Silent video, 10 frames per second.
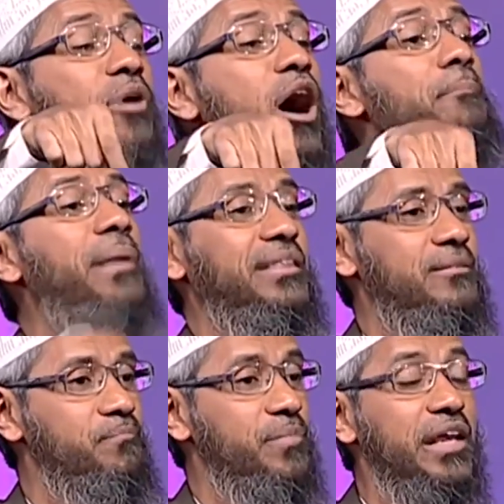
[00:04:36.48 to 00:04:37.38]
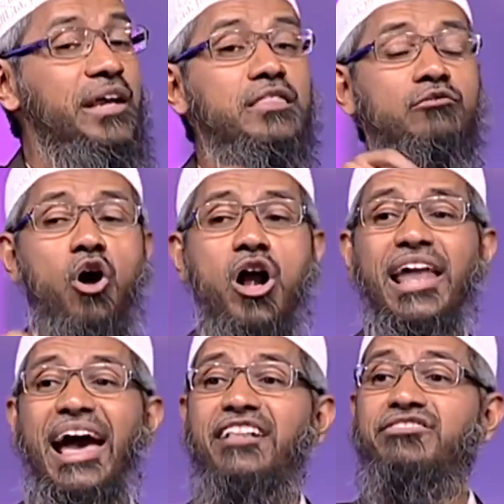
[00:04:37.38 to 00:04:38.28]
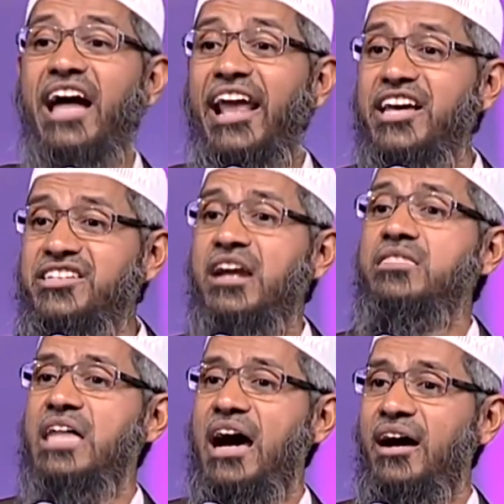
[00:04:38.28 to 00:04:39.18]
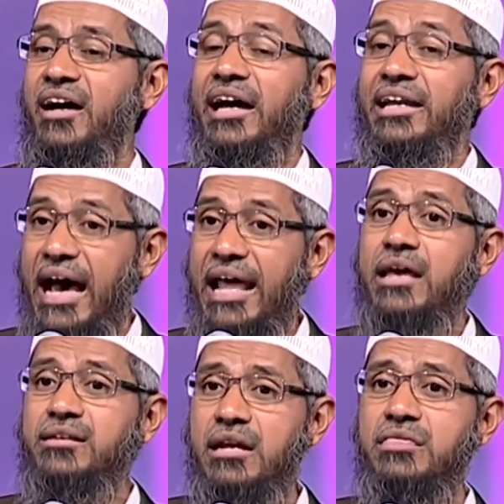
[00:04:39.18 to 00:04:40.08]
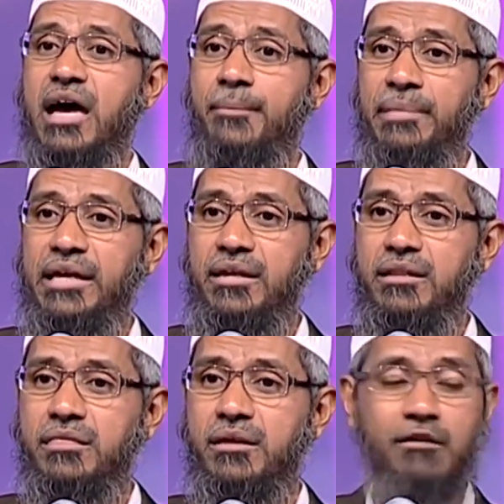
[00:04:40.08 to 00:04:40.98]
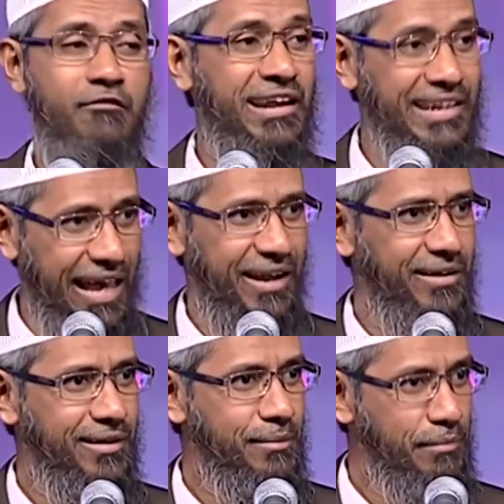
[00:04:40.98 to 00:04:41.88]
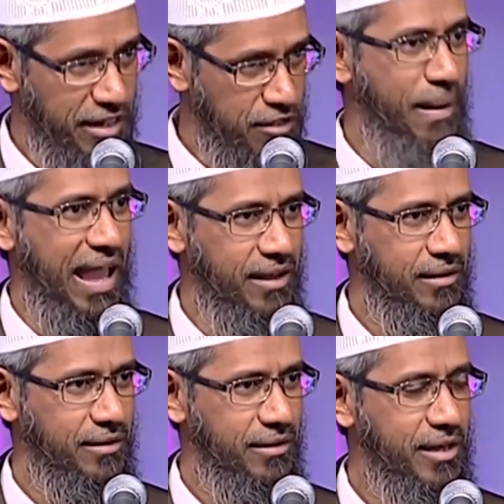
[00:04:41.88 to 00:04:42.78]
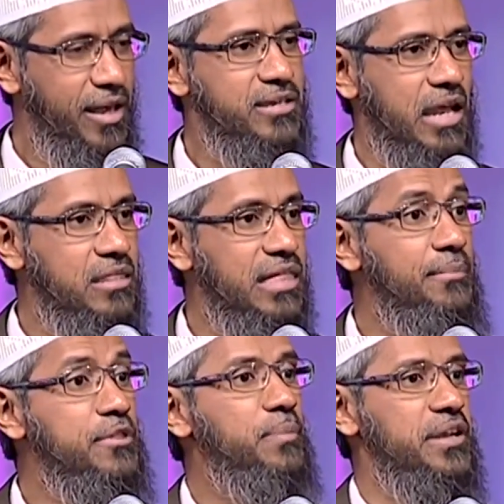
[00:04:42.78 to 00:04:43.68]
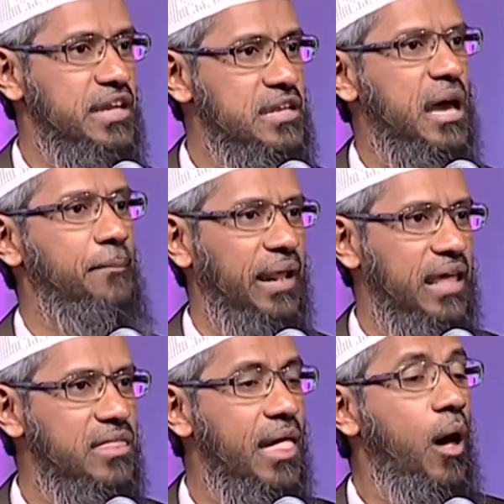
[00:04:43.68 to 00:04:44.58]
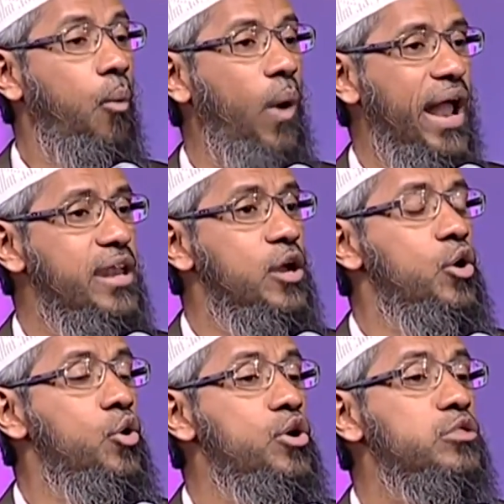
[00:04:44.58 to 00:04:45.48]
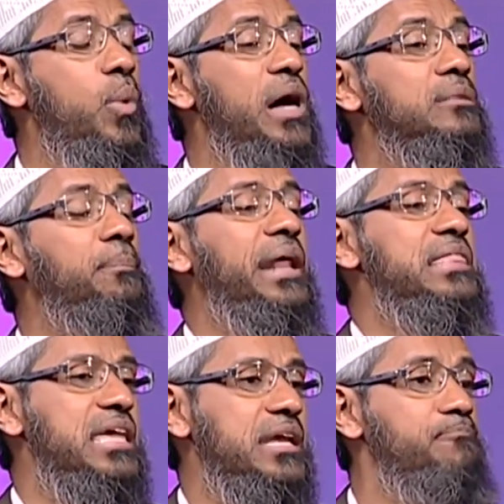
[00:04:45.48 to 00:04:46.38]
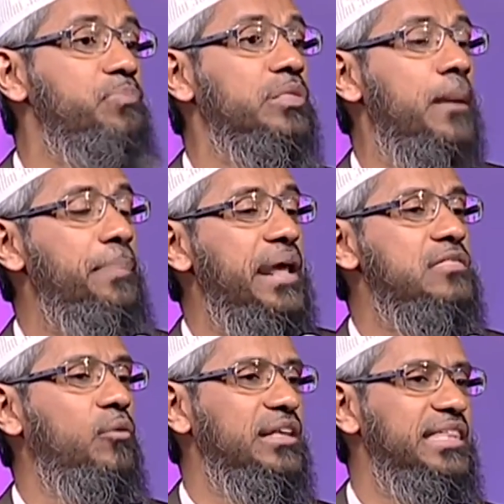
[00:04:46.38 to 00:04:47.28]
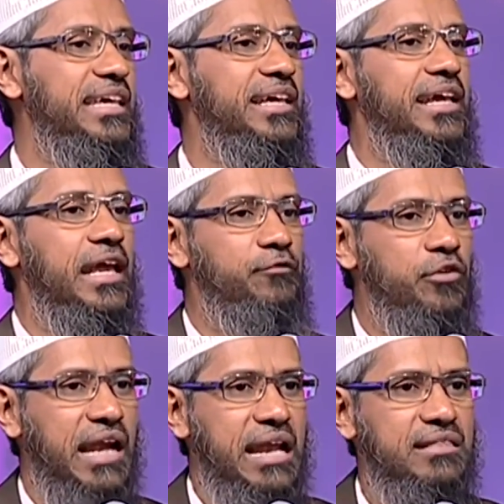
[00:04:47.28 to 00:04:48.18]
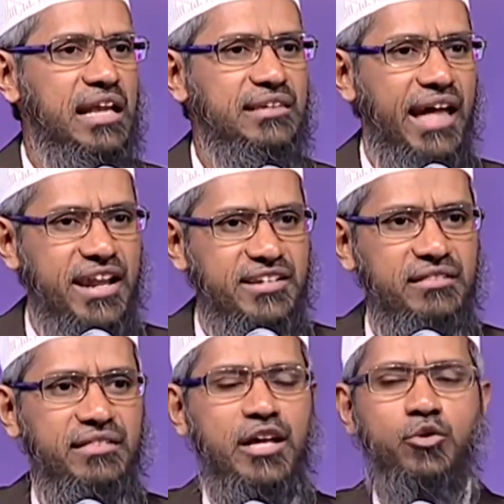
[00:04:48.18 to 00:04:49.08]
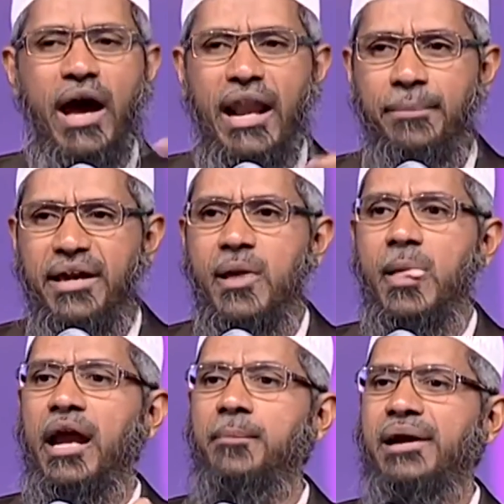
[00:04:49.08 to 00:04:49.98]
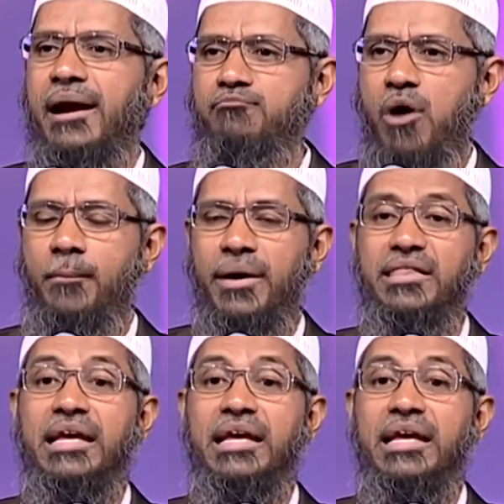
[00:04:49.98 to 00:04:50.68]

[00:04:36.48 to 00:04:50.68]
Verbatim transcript: Muhammad. He is called as Nara Shansa. Nara Shansa means, Nar means man, Shansa means prashansa, praise. One who is worth praising, the praiseworthy. If you translate Nara Shansa into Arabic, it becomes Muhammad.